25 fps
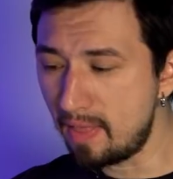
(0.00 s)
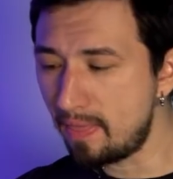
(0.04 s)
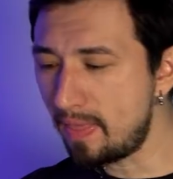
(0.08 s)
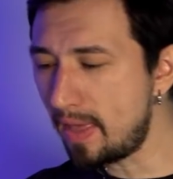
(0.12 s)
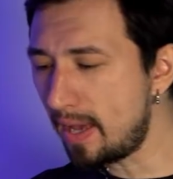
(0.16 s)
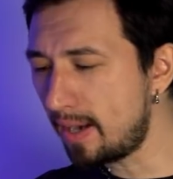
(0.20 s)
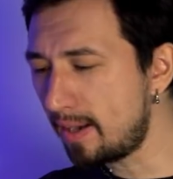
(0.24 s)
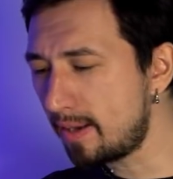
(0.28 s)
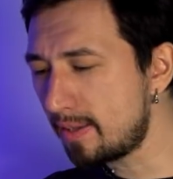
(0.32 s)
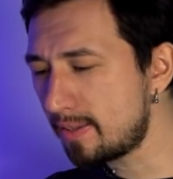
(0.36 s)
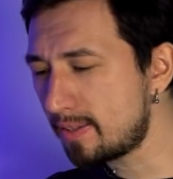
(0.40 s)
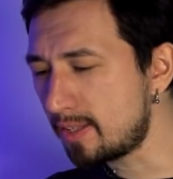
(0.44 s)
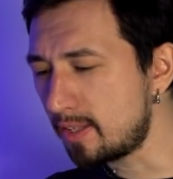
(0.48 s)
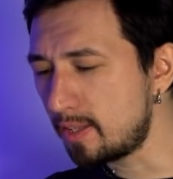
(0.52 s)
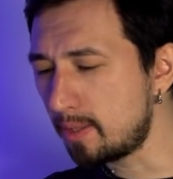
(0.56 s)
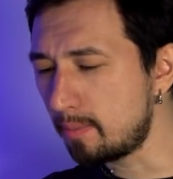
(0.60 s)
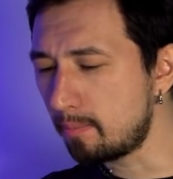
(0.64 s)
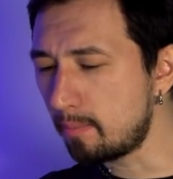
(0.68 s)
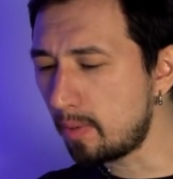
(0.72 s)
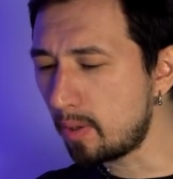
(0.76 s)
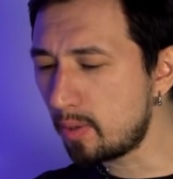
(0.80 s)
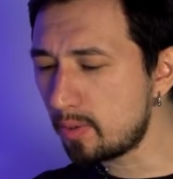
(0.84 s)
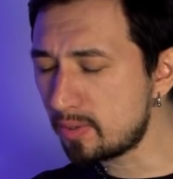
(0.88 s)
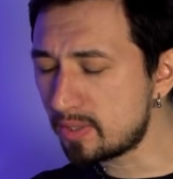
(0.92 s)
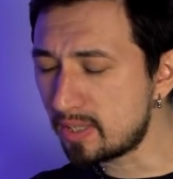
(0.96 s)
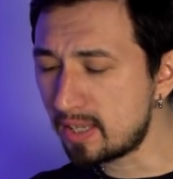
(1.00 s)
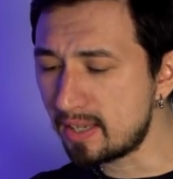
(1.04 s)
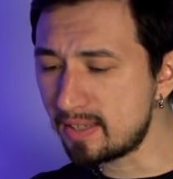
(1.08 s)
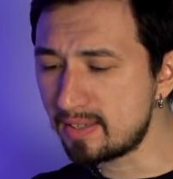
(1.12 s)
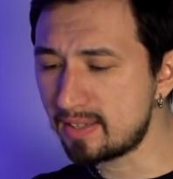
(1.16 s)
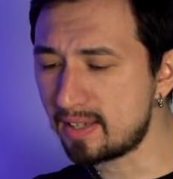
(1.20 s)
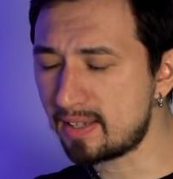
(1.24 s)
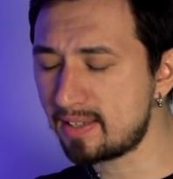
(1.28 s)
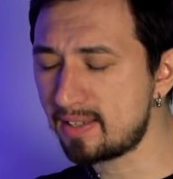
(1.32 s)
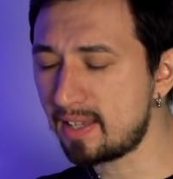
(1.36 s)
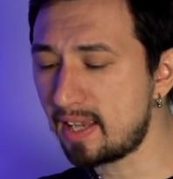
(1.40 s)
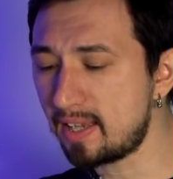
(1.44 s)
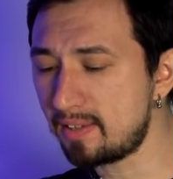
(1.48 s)
That is, the most
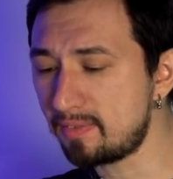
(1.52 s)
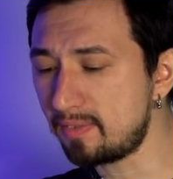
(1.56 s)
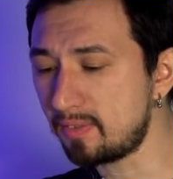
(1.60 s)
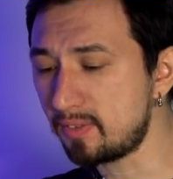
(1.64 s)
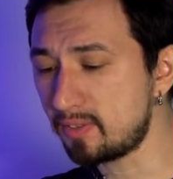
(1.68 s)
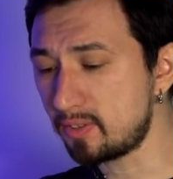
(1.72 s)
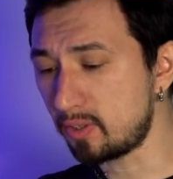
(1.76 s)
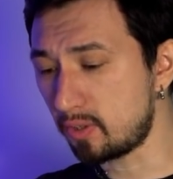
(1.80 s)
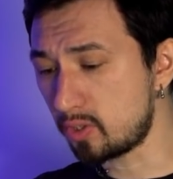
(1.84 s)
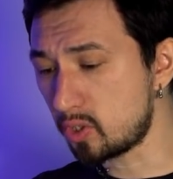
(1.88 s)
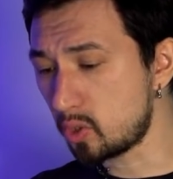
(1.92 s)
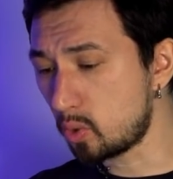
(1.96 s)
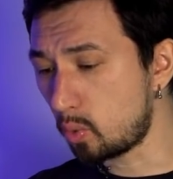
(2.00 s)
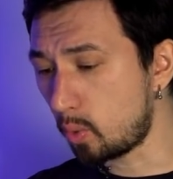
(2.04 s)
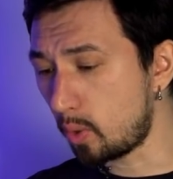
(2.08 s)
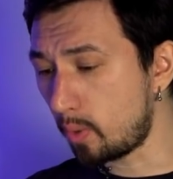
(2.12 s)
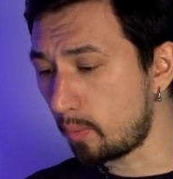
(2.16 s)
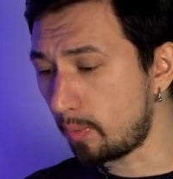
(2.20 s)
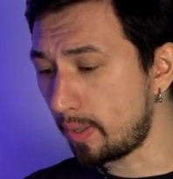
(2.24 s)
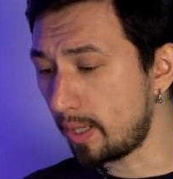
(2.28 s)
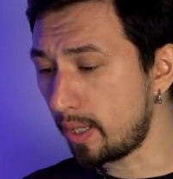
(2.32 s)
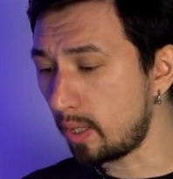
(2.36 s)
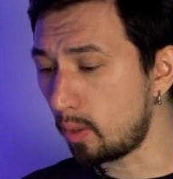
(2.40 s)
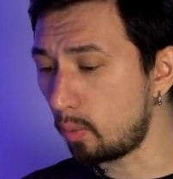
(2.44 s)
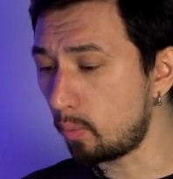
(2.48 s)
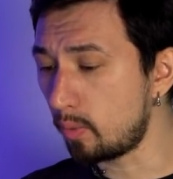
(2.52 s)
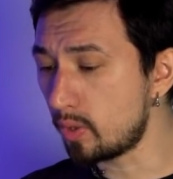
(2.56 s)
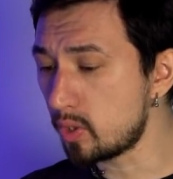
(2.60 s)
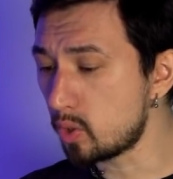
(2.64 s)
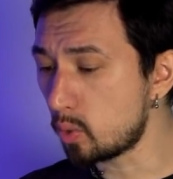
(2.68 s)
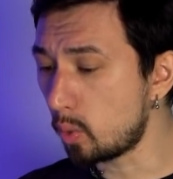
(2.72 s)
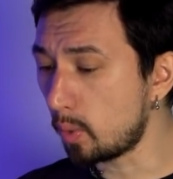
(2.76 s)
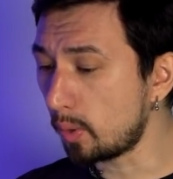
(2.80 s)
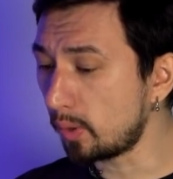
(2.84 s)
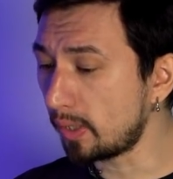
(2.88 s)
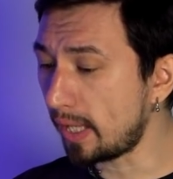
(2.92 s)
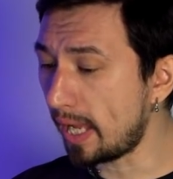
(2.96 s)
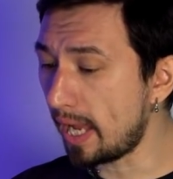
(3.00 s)
successful search query which
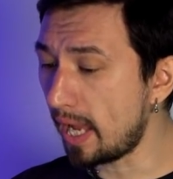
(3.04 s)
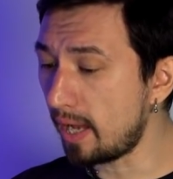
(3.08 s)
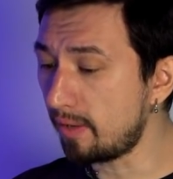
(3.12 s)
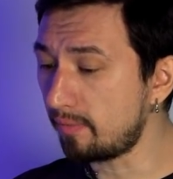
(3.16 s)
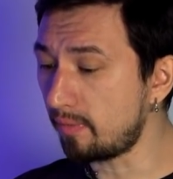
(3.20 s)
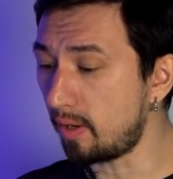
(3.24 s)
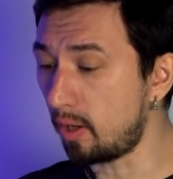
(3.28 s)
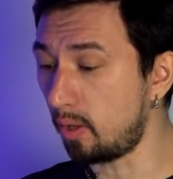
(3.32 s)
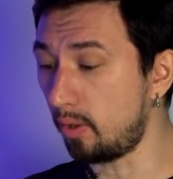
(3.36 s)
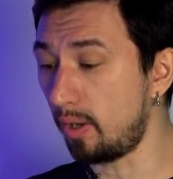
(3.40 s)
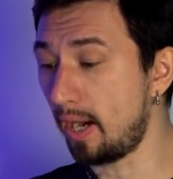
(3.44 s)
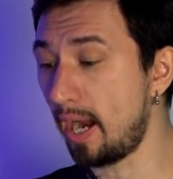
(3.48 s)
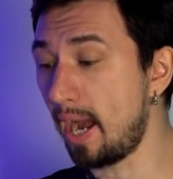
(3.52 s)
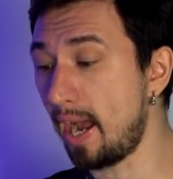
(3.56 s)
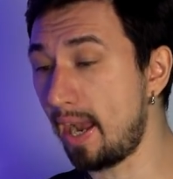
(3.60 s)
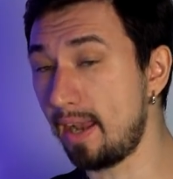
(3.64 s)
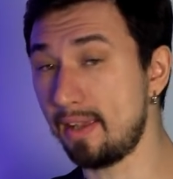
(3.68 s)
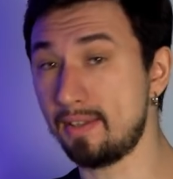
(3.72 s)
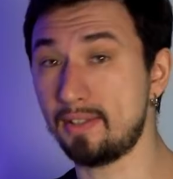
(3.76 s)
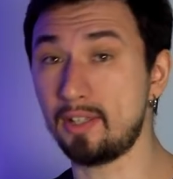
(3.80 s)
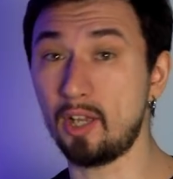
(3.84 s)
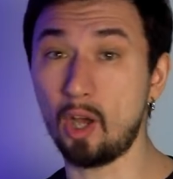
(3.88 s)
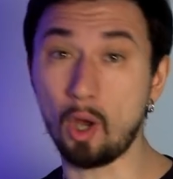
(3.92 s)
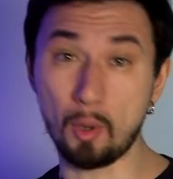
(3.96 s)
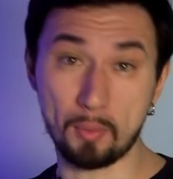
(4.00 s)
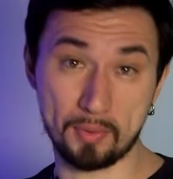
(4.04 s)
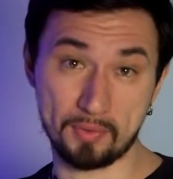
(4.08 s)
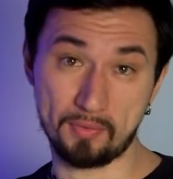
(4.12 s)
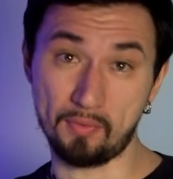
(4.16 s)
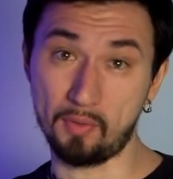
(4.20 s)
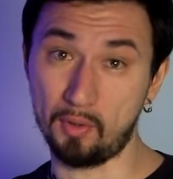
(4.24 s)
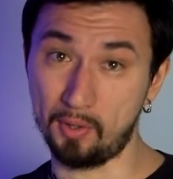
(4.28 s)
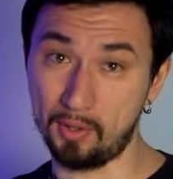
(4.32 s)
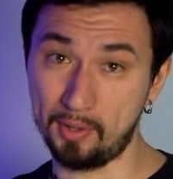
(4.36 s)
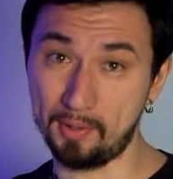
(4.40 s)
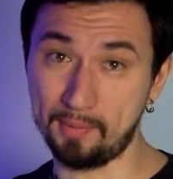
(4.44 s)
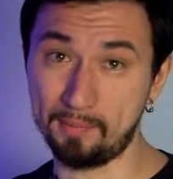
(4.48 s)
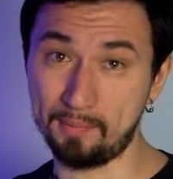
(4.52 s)
we'll have our highest hopes for.